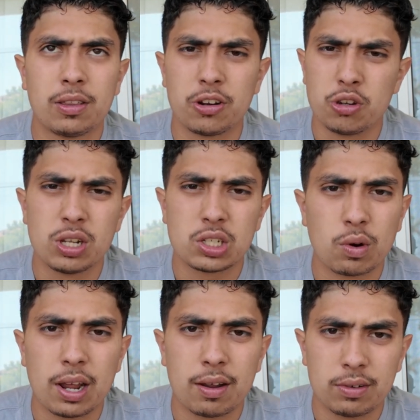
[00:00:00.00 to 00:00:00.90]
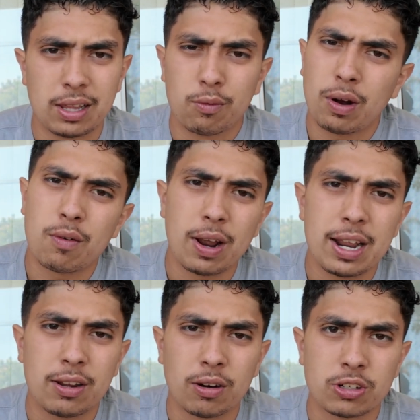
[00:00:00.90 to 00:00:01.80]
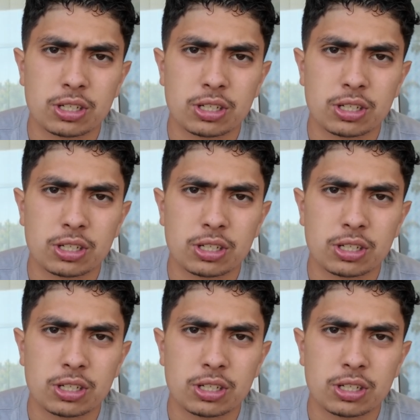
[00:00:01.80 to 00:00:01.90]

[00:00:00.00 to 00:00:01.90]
units rent ready, or